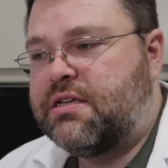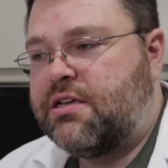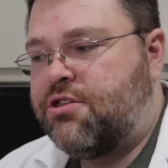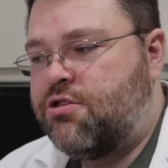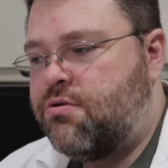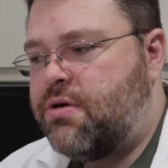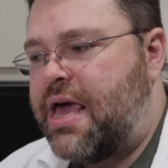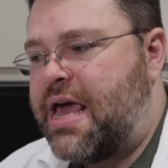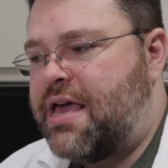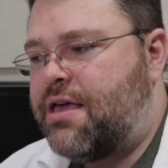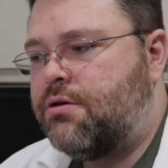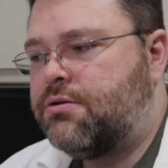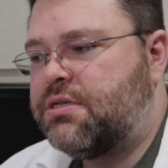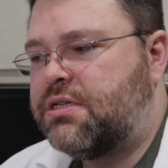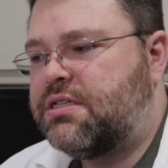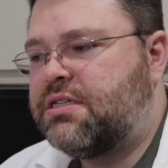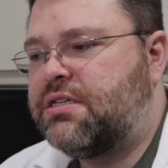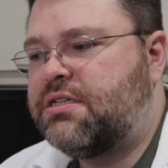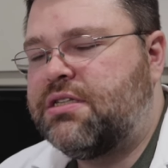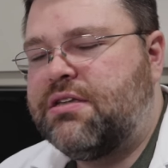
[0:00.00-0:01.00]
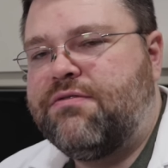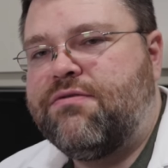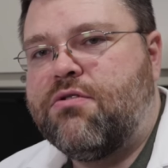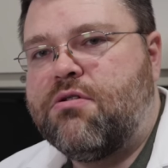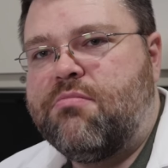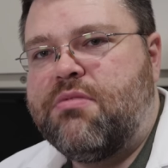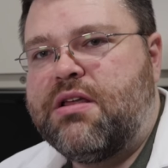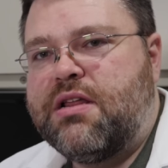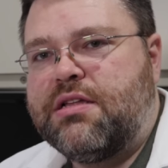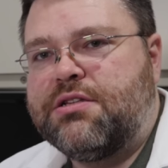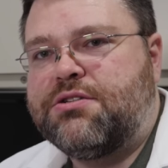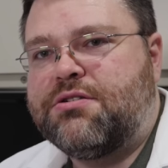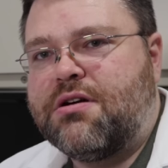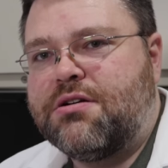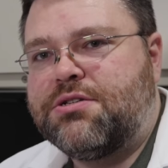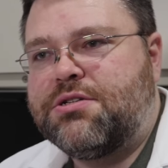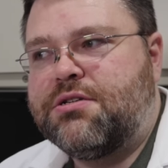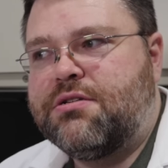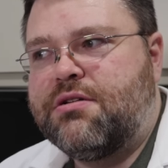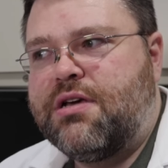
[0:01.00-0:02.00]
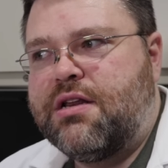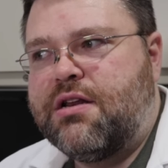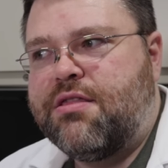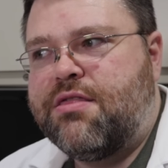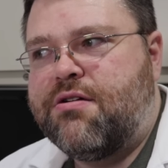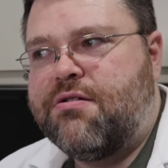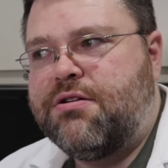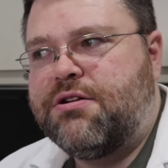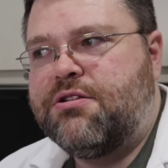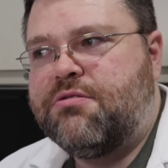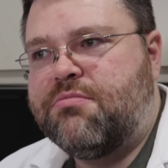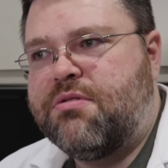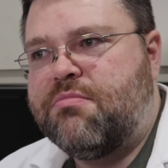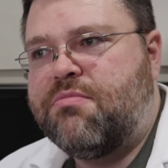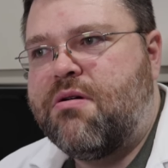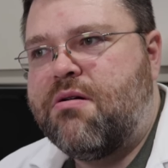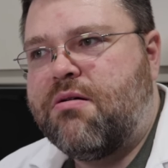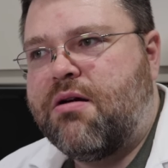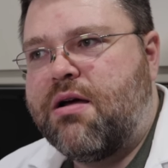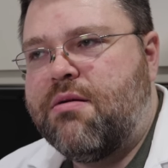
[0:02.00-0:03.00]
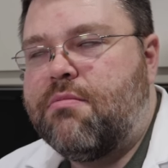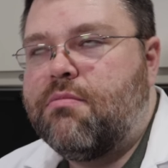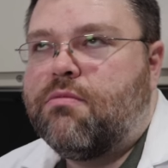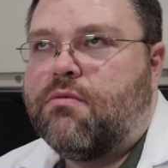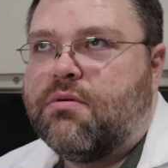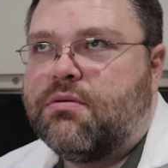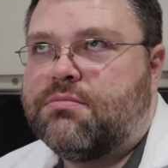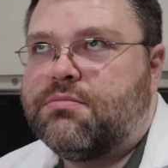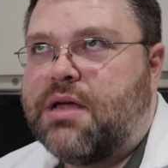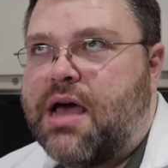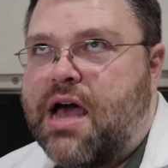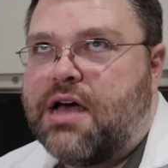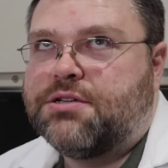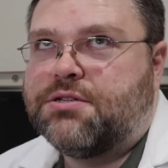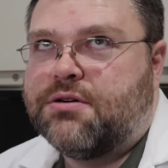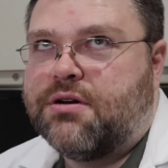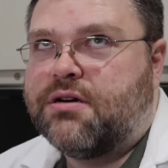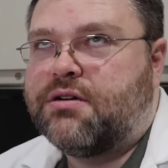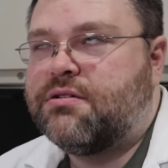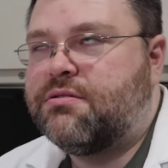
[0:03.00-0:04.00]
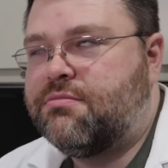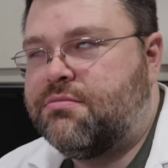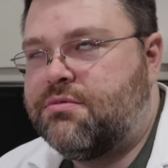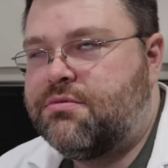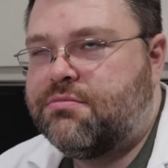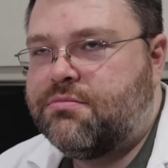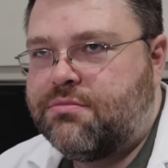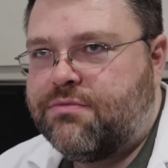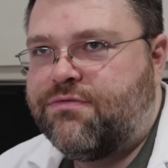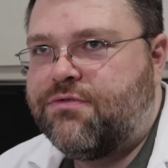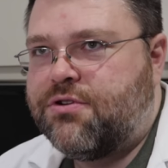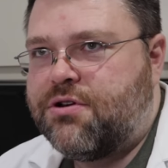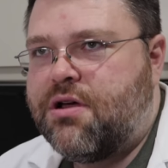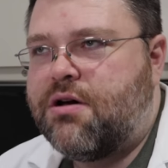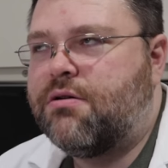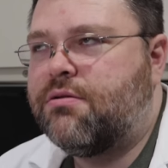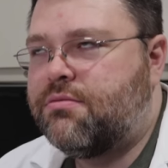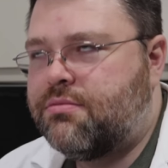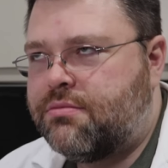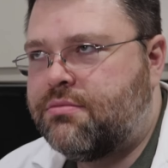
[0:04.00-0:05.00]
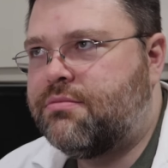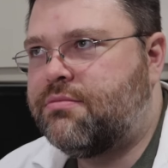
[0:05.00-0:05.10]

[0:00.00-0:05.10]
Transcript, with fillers: Like you can't use a 64-bit instruction in a 32-bit program, asterisk, footnote.